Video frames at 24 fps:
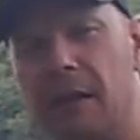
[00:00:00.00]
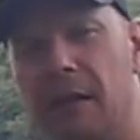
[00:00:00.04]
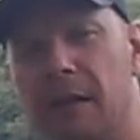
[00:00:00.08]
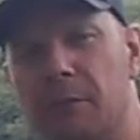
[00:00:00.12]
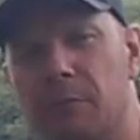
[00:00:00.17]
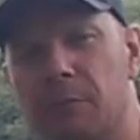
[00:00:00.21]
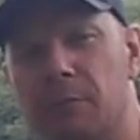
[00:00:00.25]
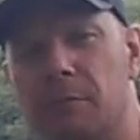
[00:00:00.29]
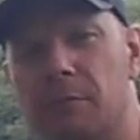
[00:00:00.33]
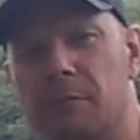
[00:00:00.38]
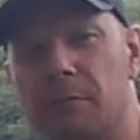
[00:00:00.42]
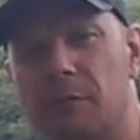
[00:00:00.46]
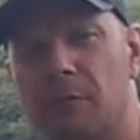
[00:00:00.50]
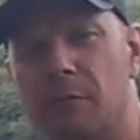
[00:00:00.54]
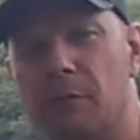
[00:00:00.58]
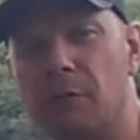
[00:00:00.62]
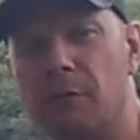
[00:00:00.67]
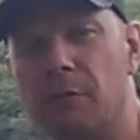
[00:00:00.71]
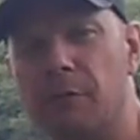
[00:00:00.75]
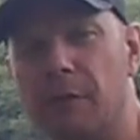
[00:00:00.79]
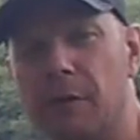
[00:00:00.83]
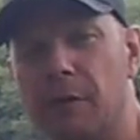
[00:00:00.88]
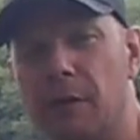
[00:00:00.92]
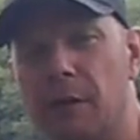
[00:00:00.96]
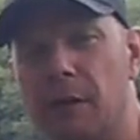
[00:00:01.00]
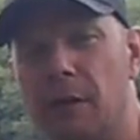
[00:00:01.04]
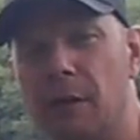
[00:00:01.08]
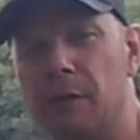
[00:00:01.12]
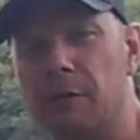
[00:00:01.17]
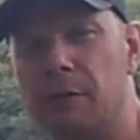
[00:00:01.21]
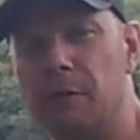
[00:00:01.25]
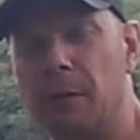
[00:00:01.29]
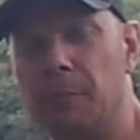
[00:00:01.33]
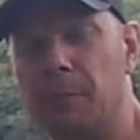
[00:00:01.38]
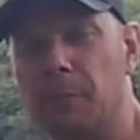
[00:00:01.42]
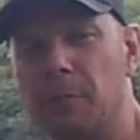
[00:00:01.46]
that little sort of a
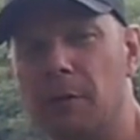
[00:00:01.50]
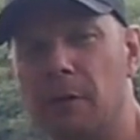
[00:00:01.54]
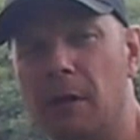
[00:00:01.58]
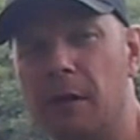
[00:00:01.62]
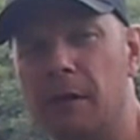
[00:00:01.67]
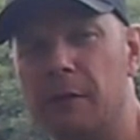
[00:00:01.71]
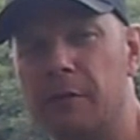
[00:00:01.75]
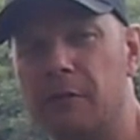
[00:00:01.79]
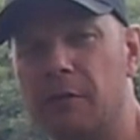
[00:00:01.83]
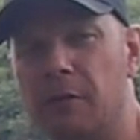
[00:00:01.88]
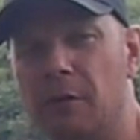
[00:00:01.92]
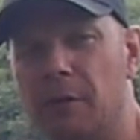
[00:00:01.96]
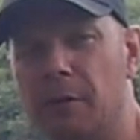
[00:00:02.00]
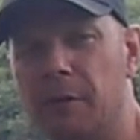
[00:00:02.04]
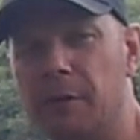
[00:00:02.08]
low double last